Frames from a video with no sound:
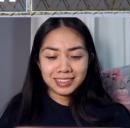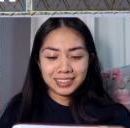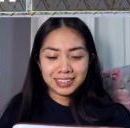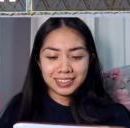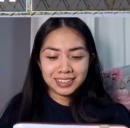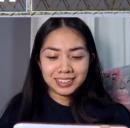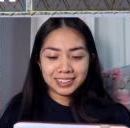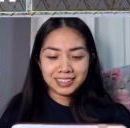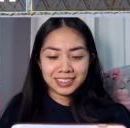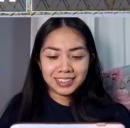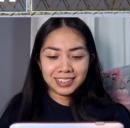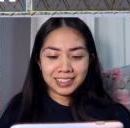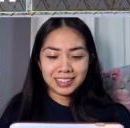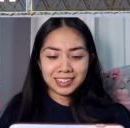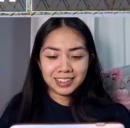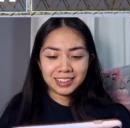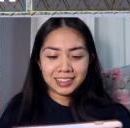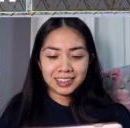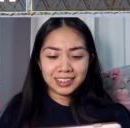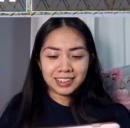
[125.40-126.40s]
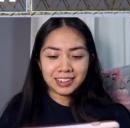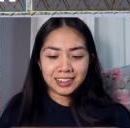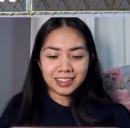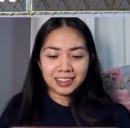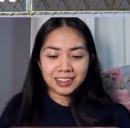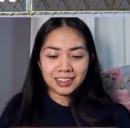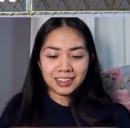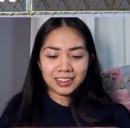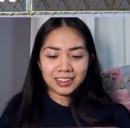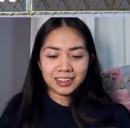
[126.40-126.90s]

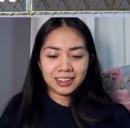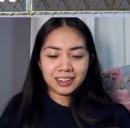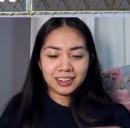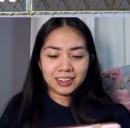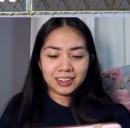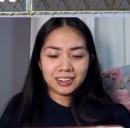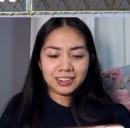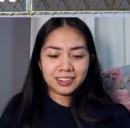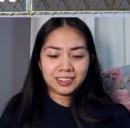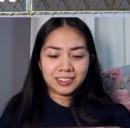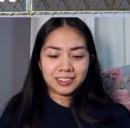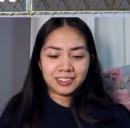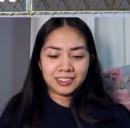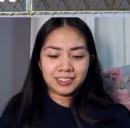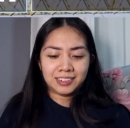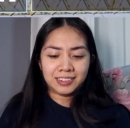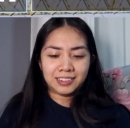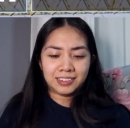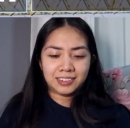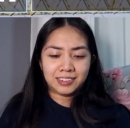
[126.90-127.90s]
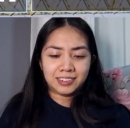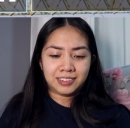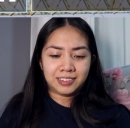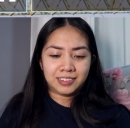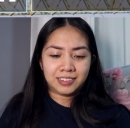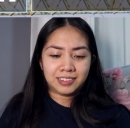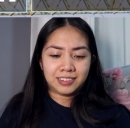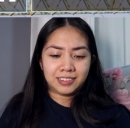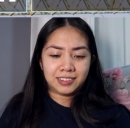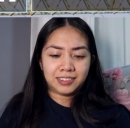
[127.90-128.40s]

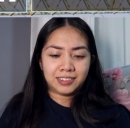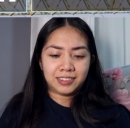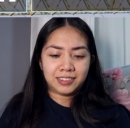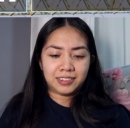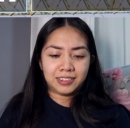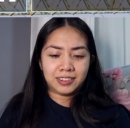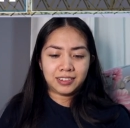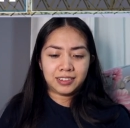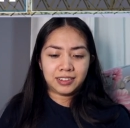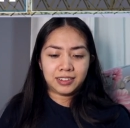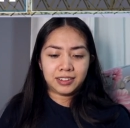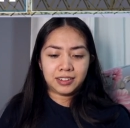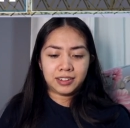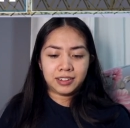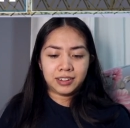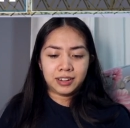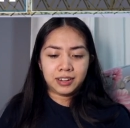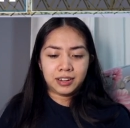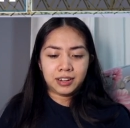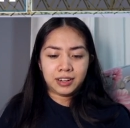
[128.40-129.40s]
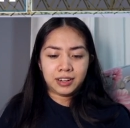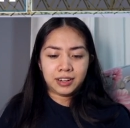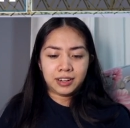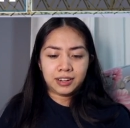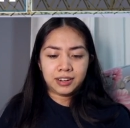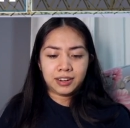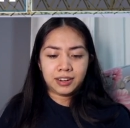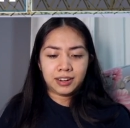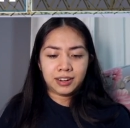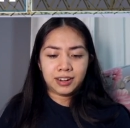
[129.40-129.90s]

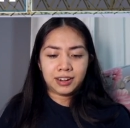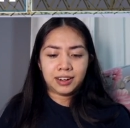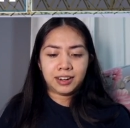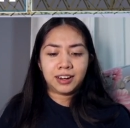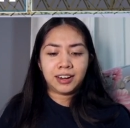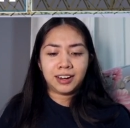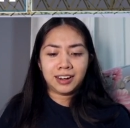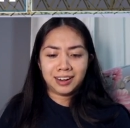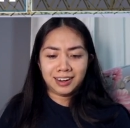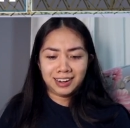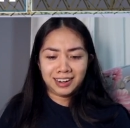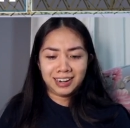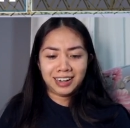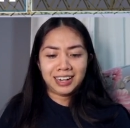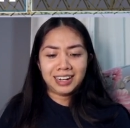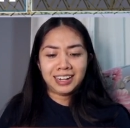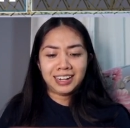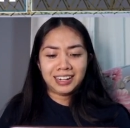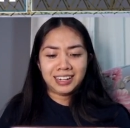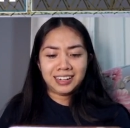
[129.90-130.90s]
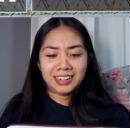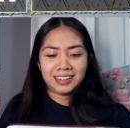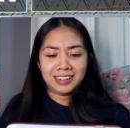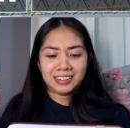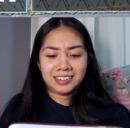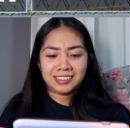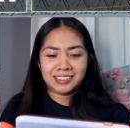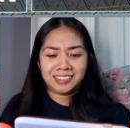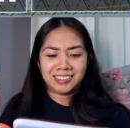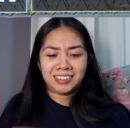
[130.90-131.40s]

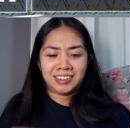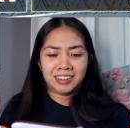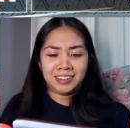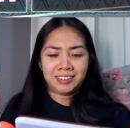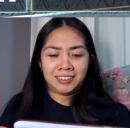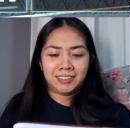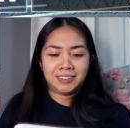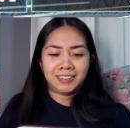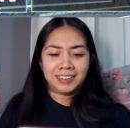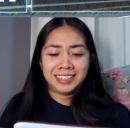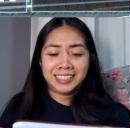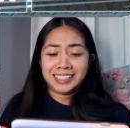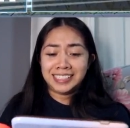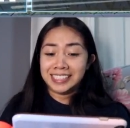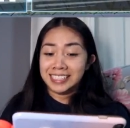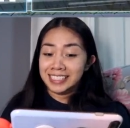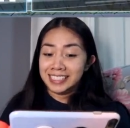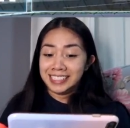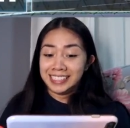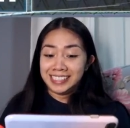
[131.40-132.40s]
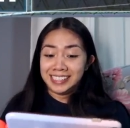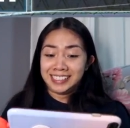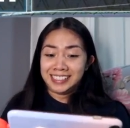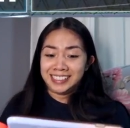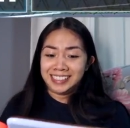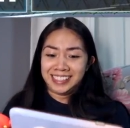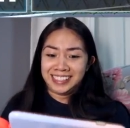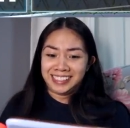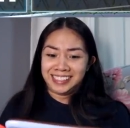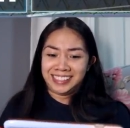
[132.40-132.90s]

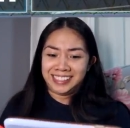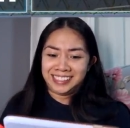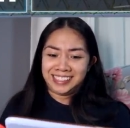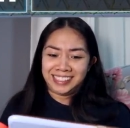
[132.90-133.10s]
[no speech]